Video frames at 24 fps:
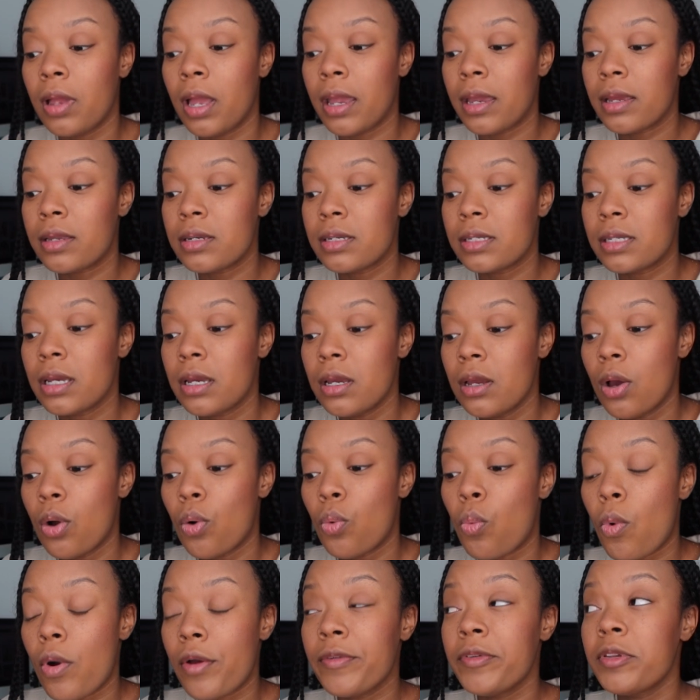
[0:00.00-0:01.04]
And
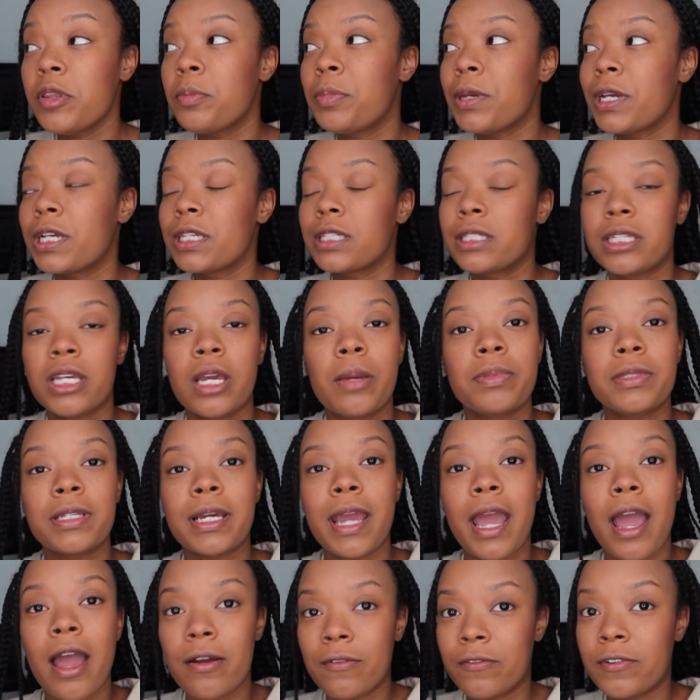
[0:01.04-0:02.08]
one of the biggest tips
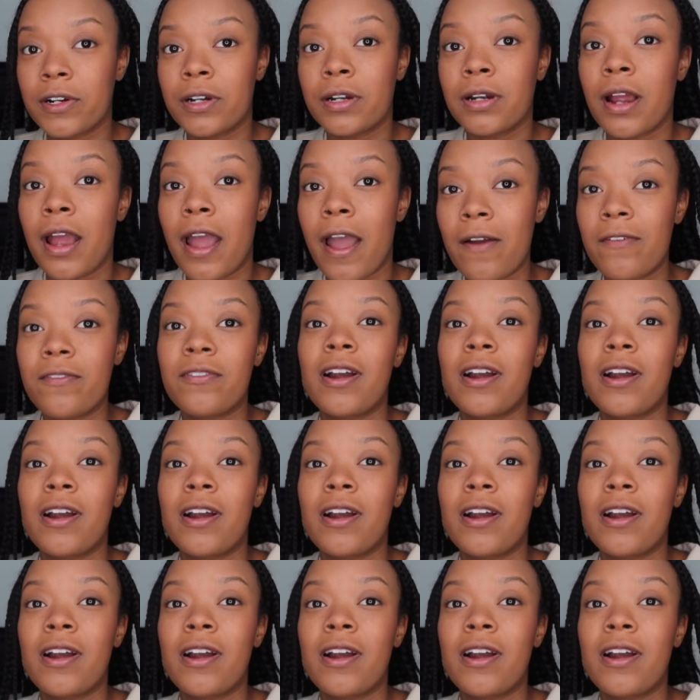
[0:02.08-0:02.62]
I ever